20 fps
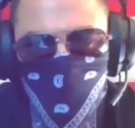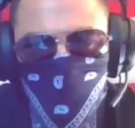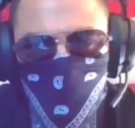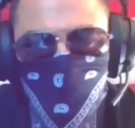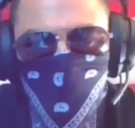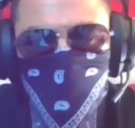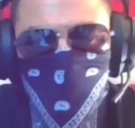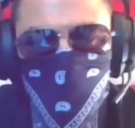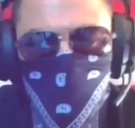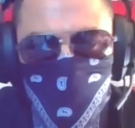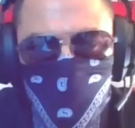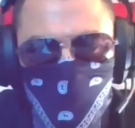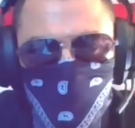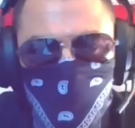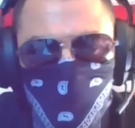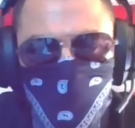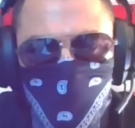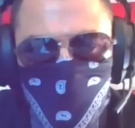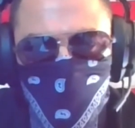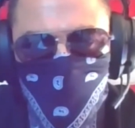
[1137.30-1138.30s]
sure they're
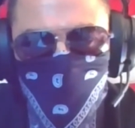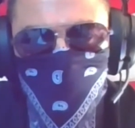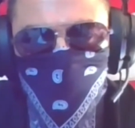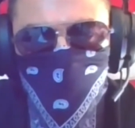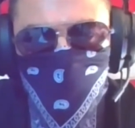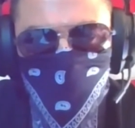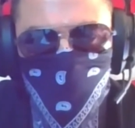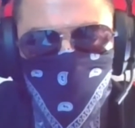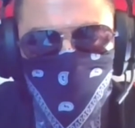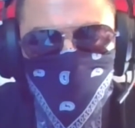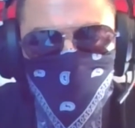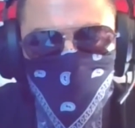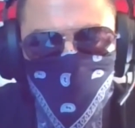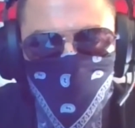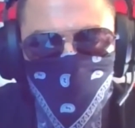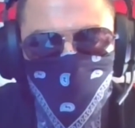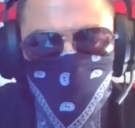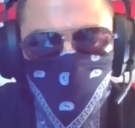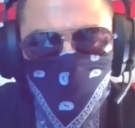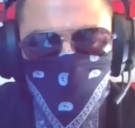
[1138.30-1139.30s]
not going to come
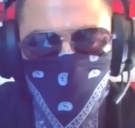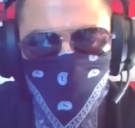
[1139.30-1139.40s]
across it. You want to